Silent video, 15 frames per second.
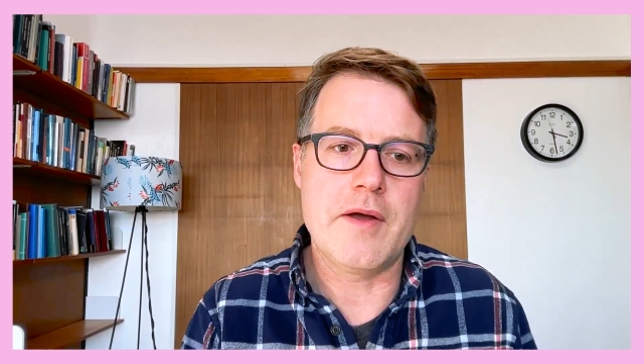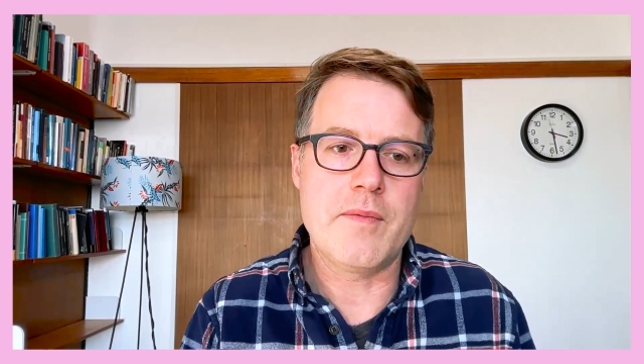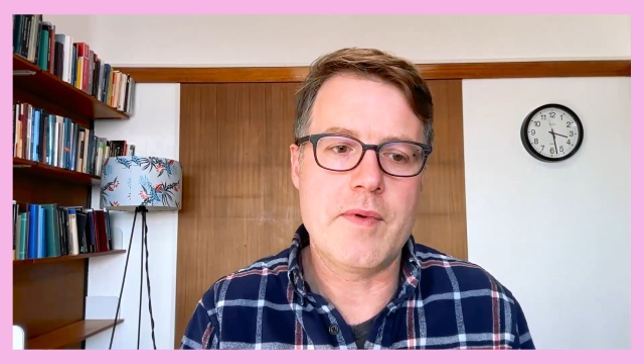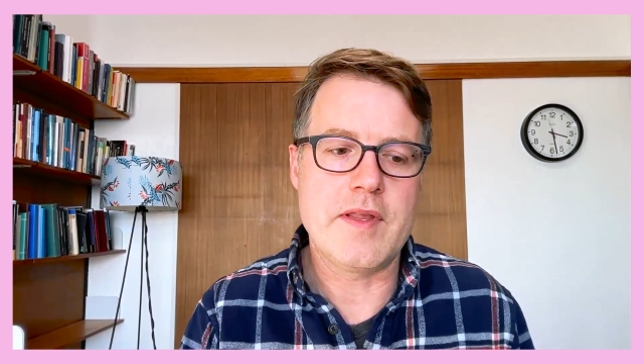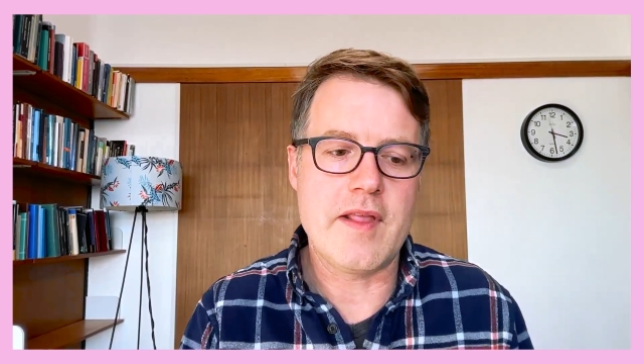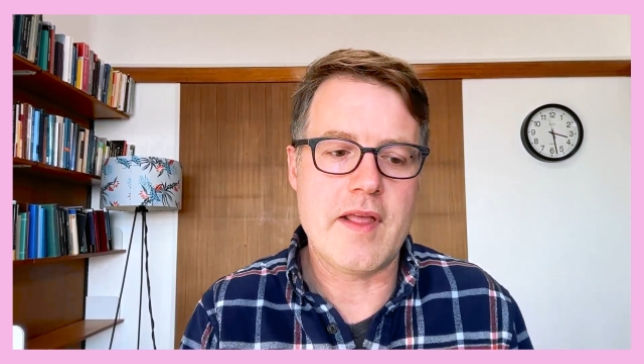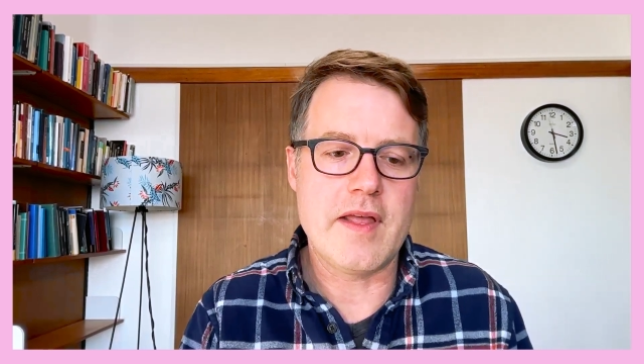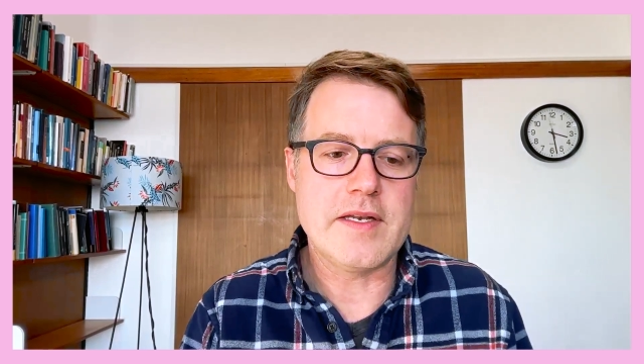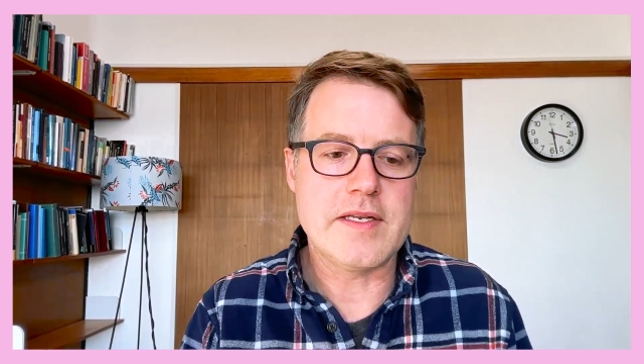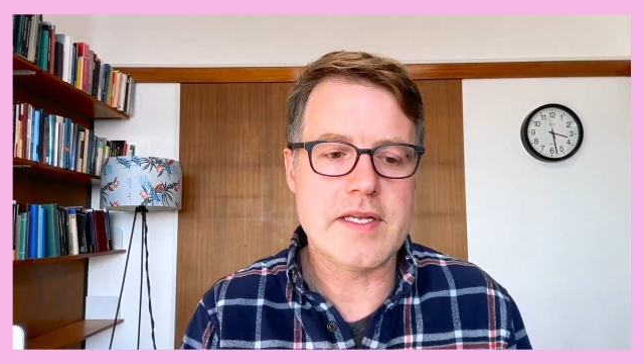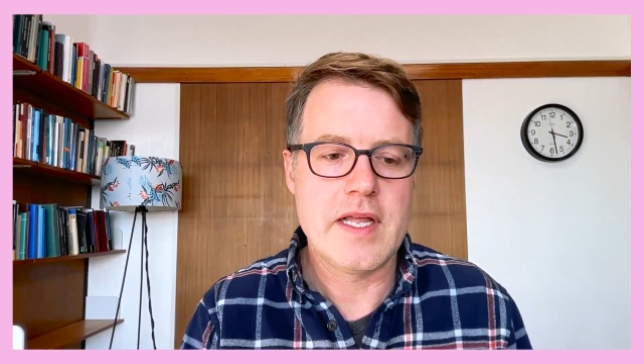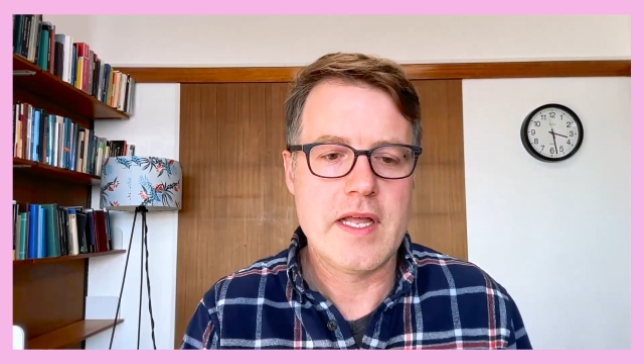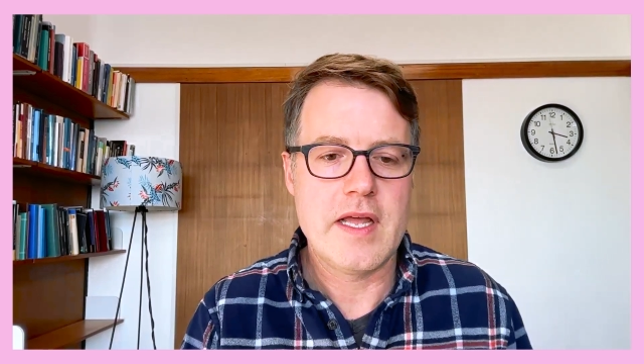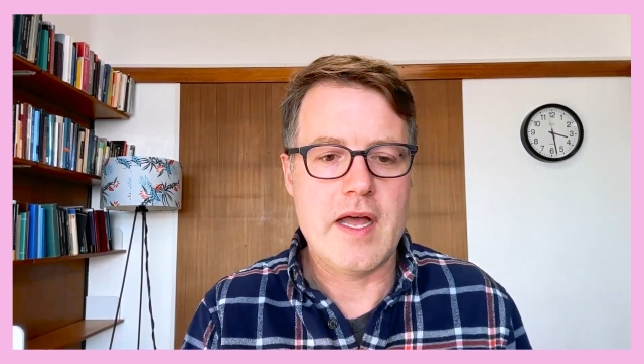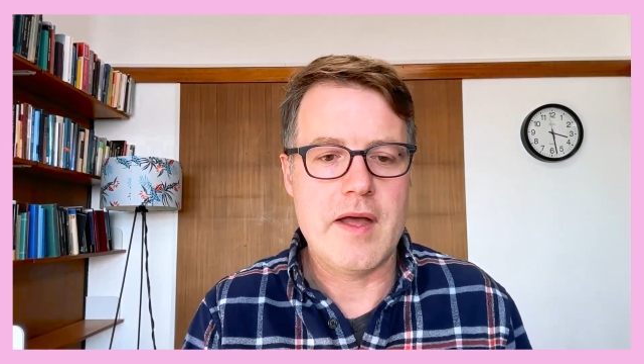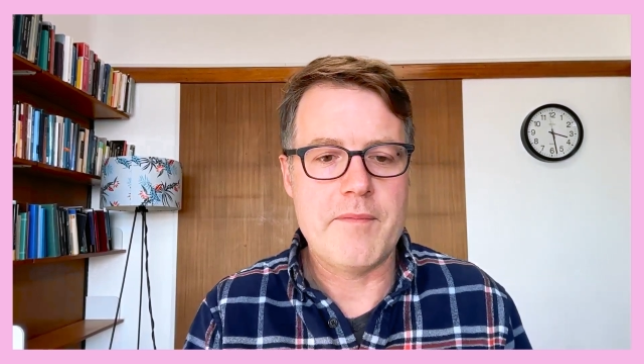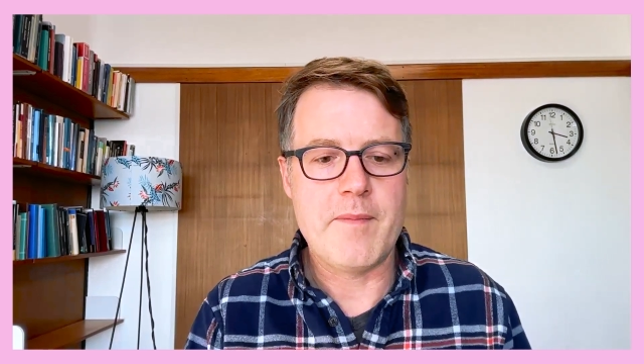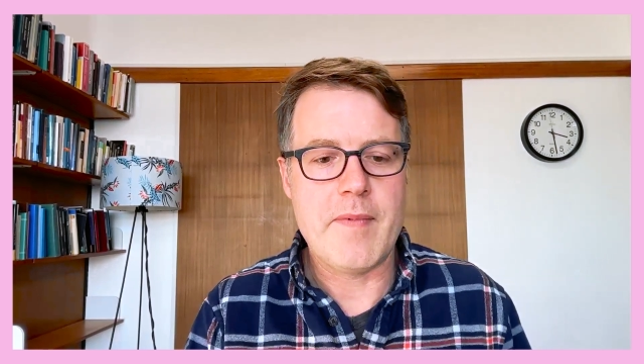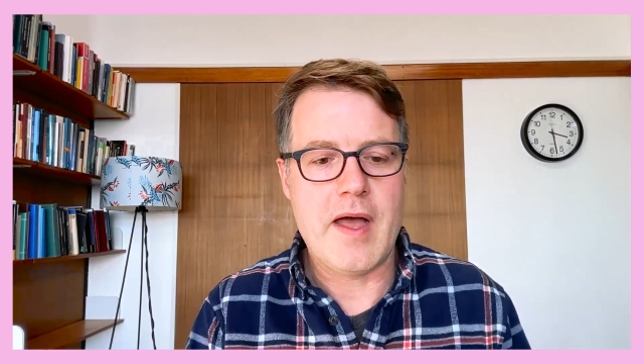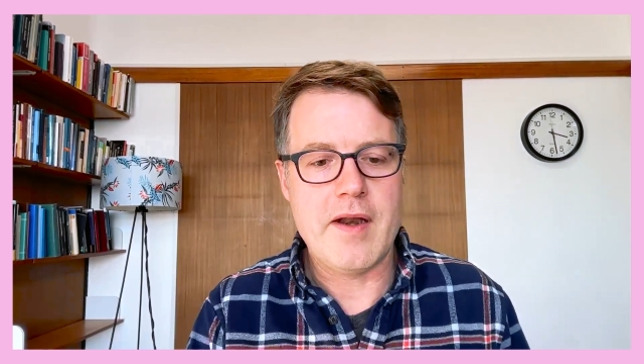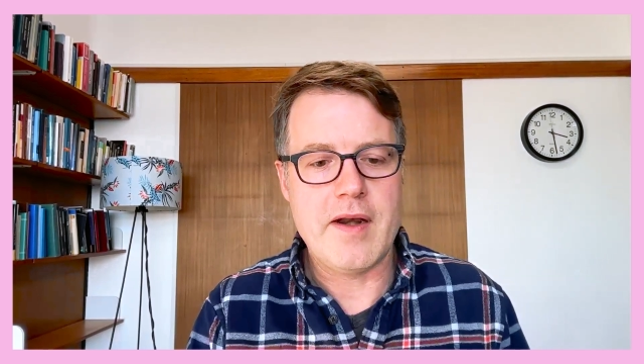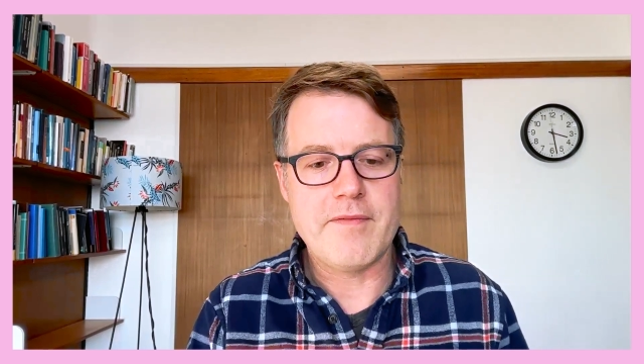We did
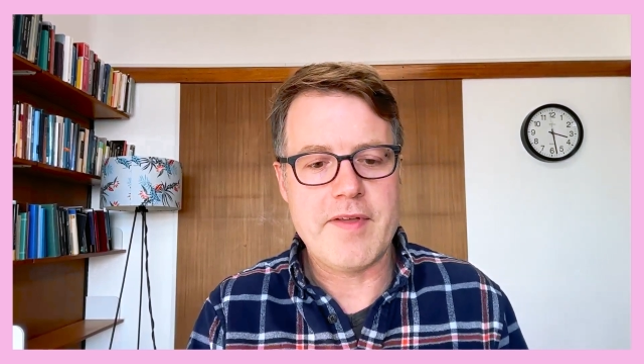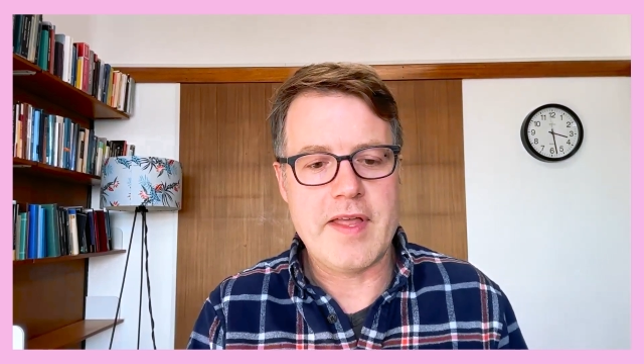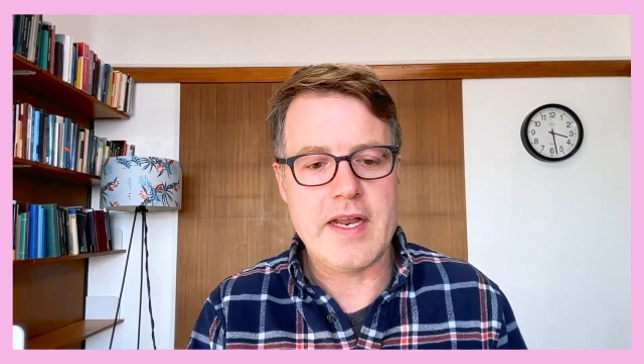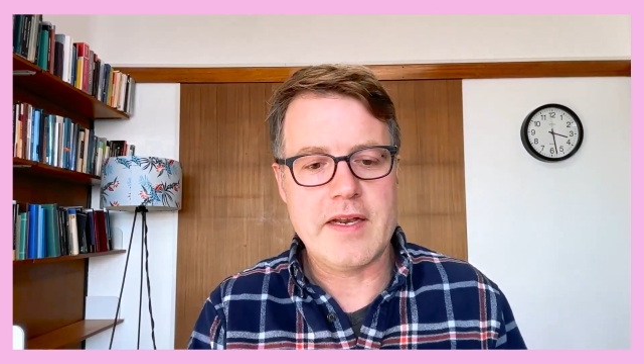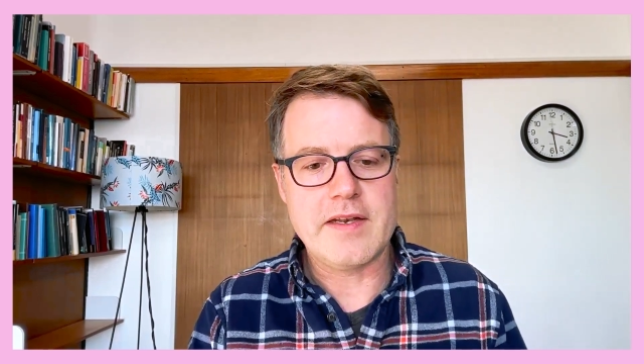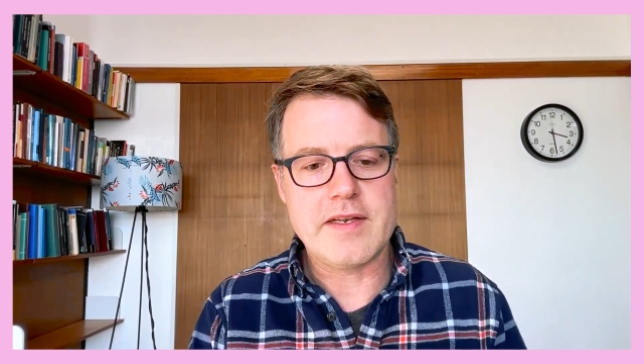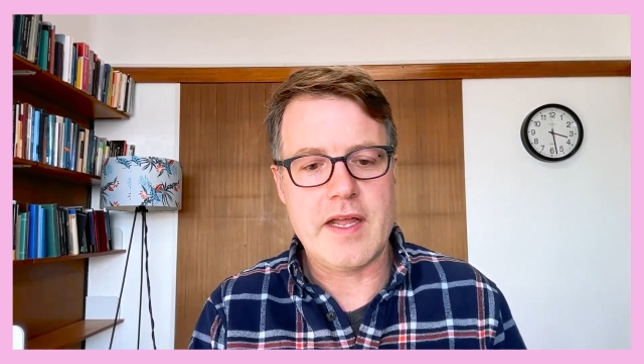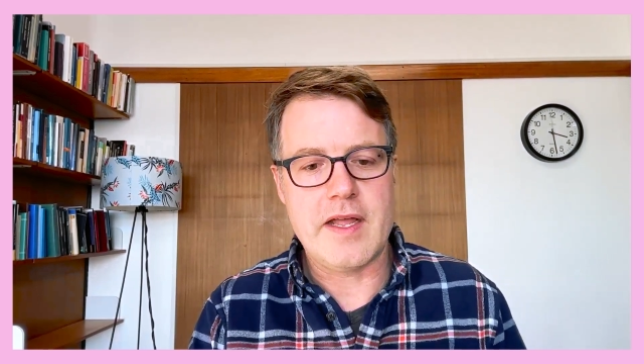an event